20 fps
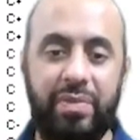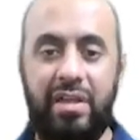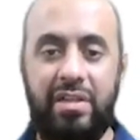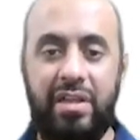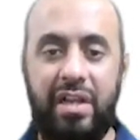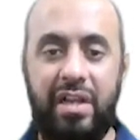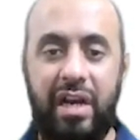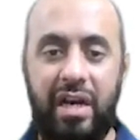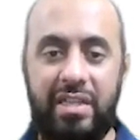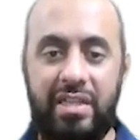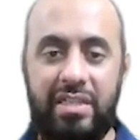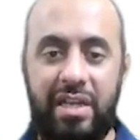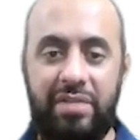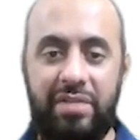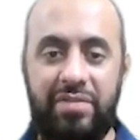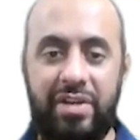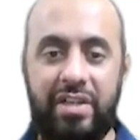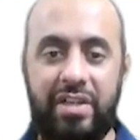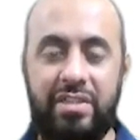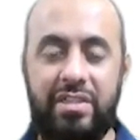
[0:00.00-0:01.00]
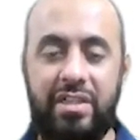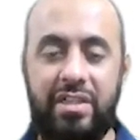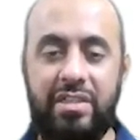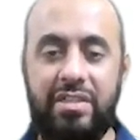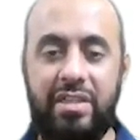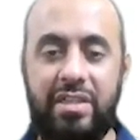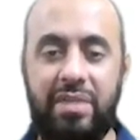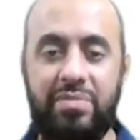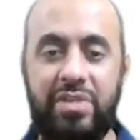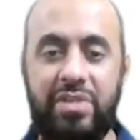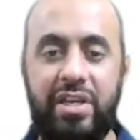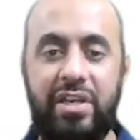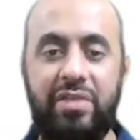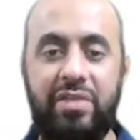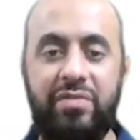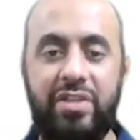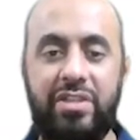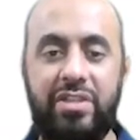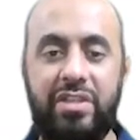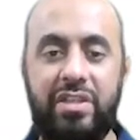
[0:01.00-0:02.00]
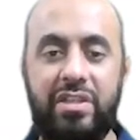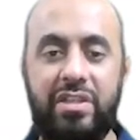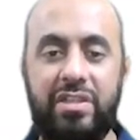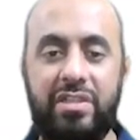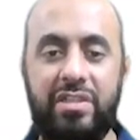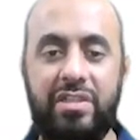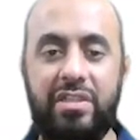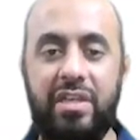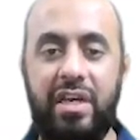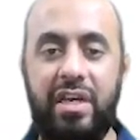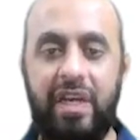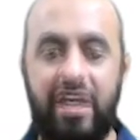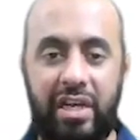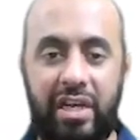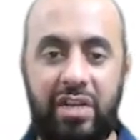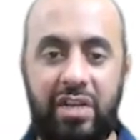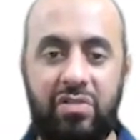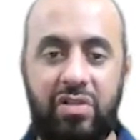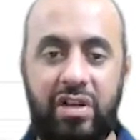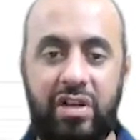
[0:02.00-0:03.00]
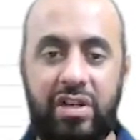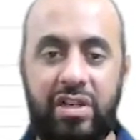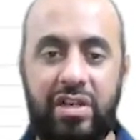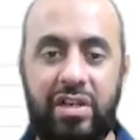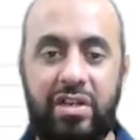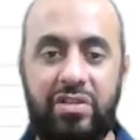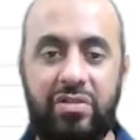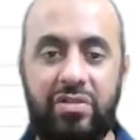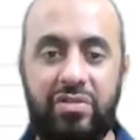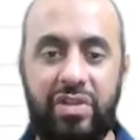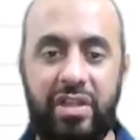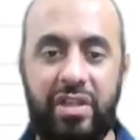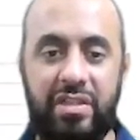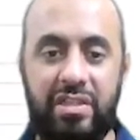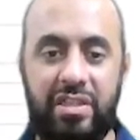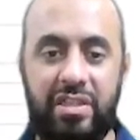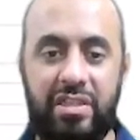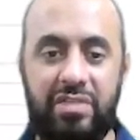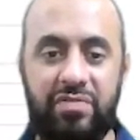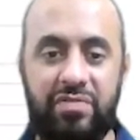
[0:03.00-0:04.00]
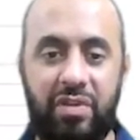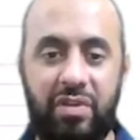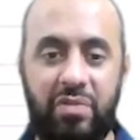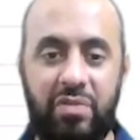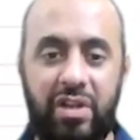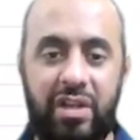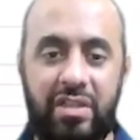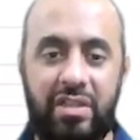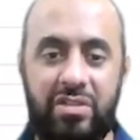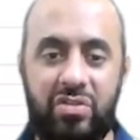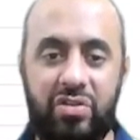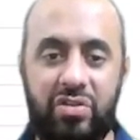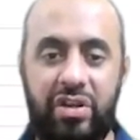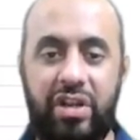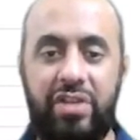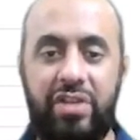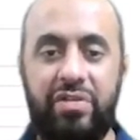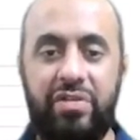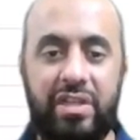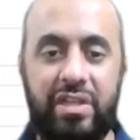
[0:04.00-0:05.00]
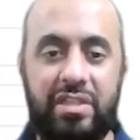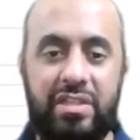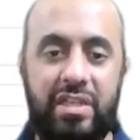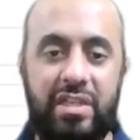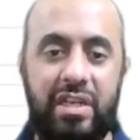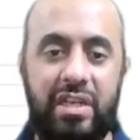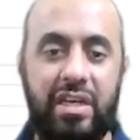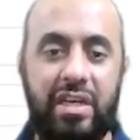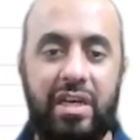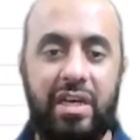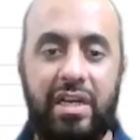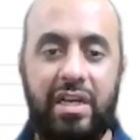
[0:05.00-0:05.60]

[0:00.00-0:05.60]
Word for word: the class average is something which is calculated using these formulas so here you can see